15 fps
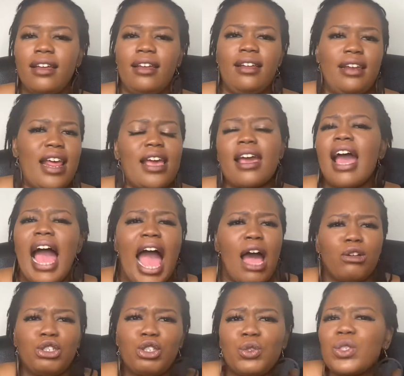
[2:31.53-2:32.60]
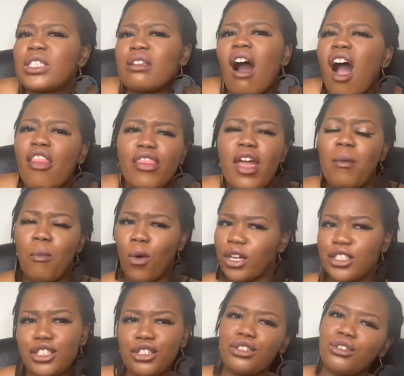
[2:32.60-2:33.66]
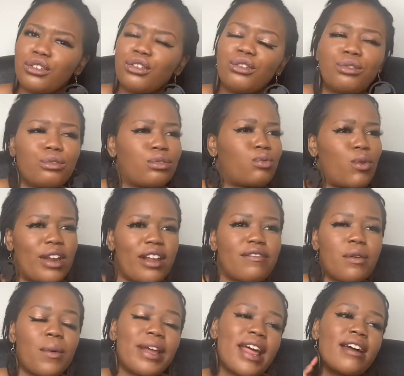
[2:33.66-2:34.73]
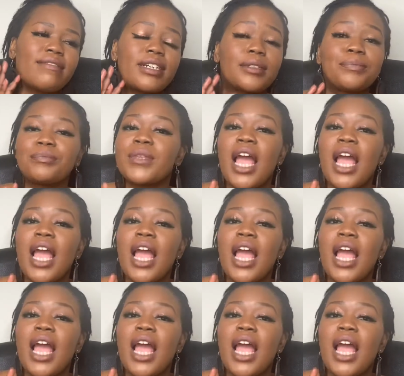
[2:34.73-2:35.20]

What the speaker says: Like, how do you start them? What do you use? Whatever.